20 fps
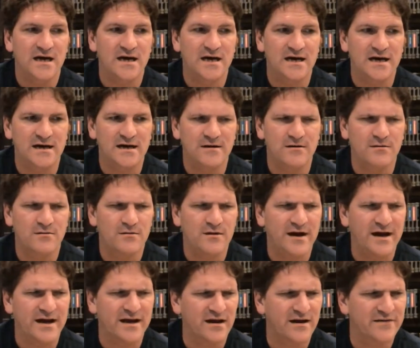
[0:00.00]

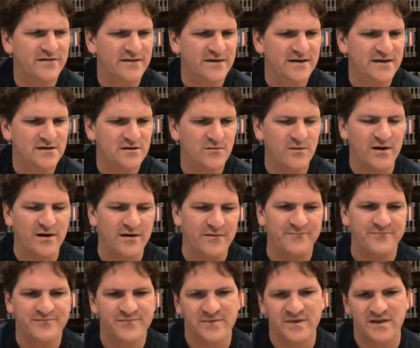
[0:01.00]
I got that, well,
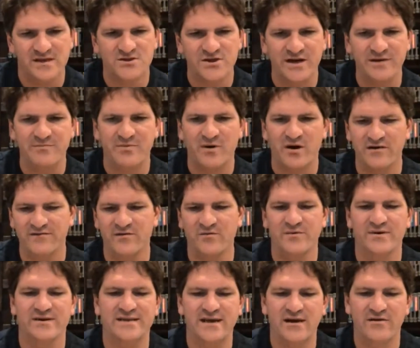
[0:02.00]
the trade part of
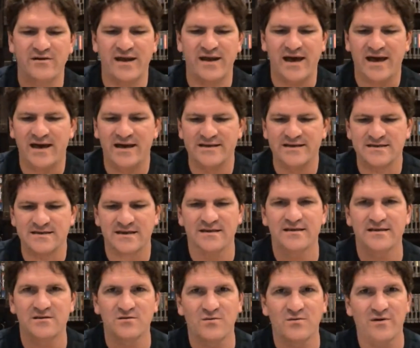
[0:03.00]
it went down at, I
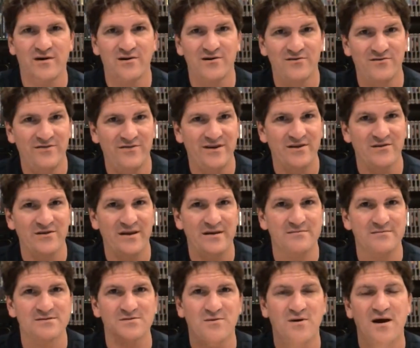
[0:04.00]
think, the Waterloo Video
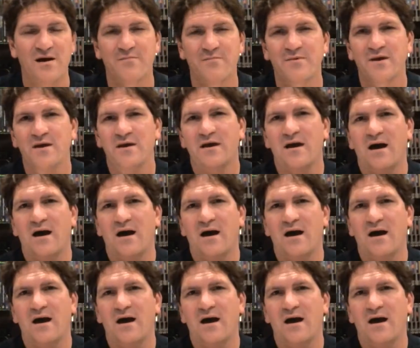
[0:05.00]
Game Swap.